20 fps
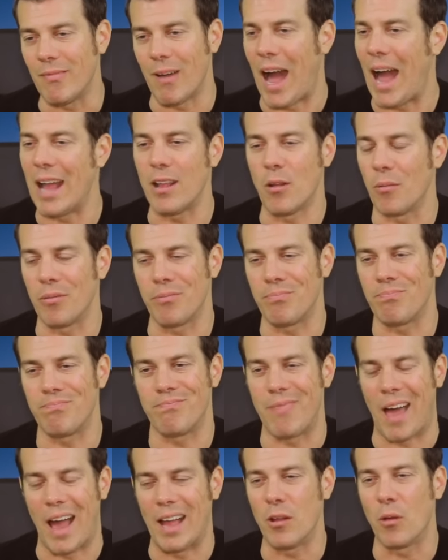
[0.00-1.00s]
I
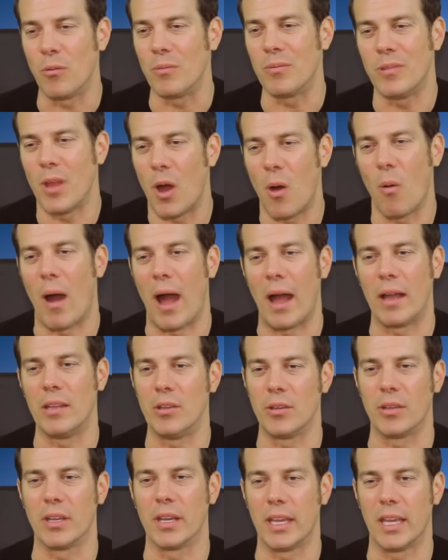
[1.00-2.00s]
don't know how
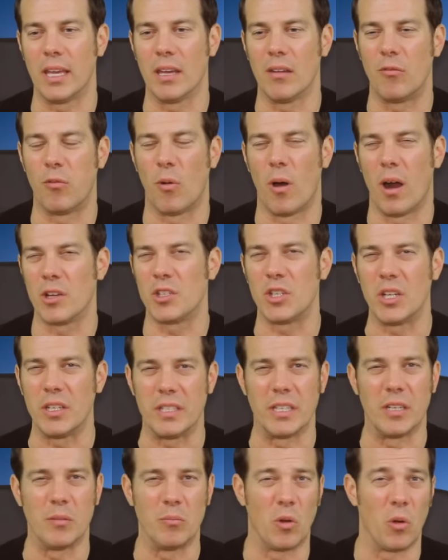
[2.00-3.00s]
you could give
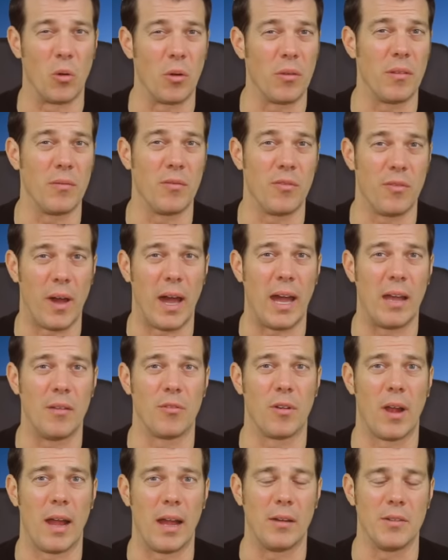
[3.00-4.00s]
Washington more than
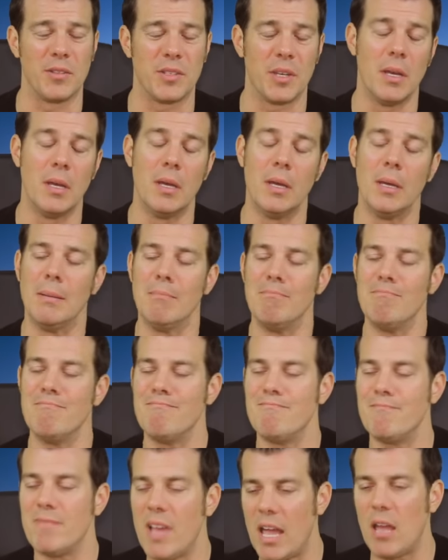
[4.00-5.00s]
5 rounds.
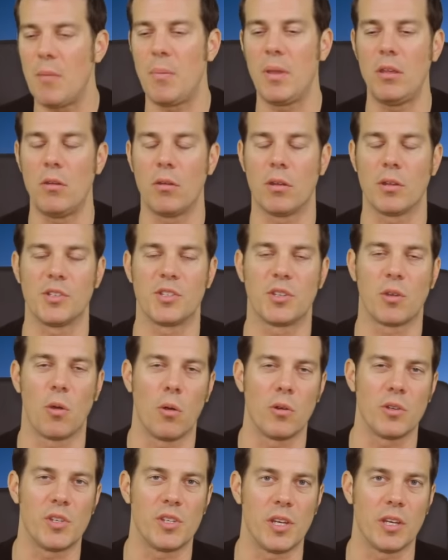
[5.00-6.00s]
Maybe you could
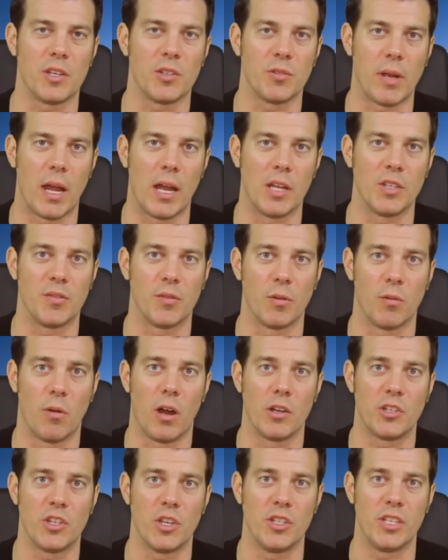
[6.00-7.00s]
score 6 rounds for
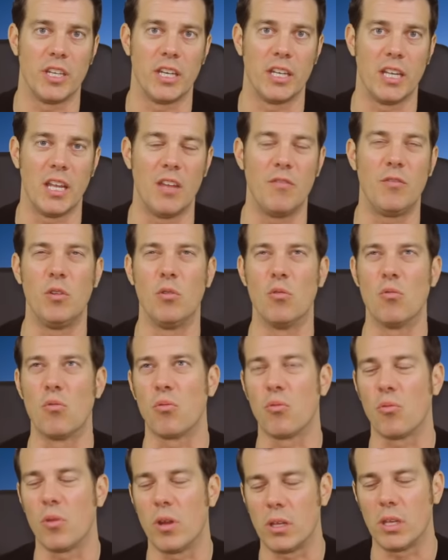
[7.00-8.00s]
Washington if you
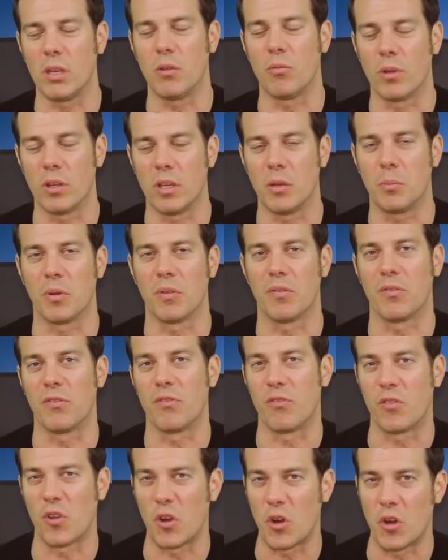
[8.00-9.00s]
really, really
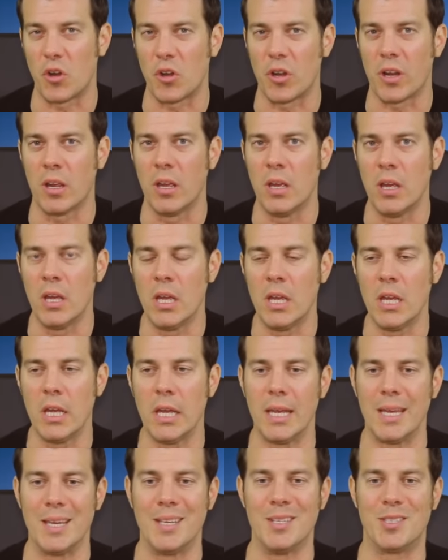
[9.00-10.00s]
preferred
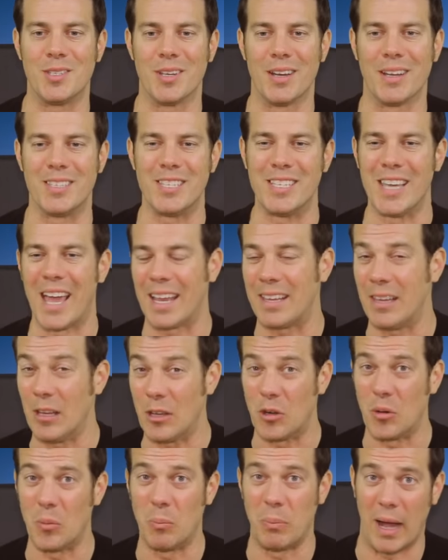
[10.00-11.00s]
his
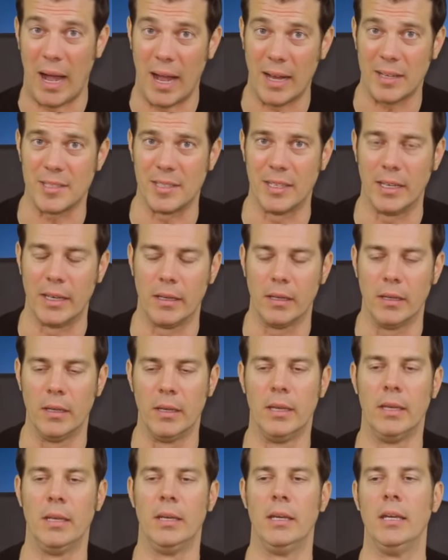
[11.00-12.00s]
technical boxing.
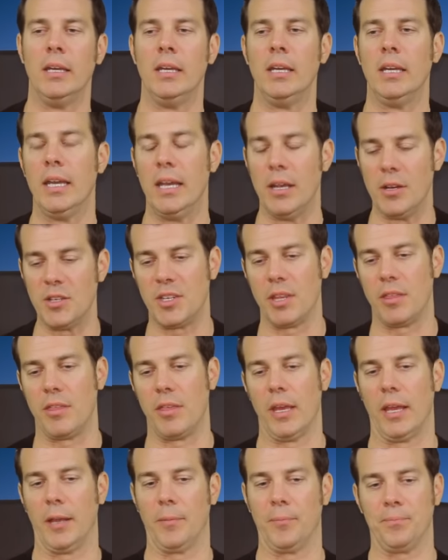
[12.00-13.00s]
Here's the
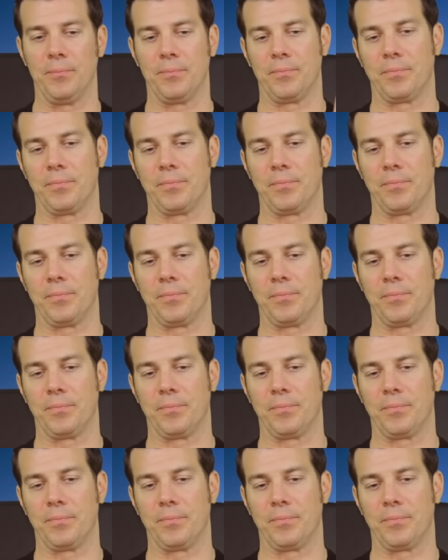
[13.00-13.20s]
thing.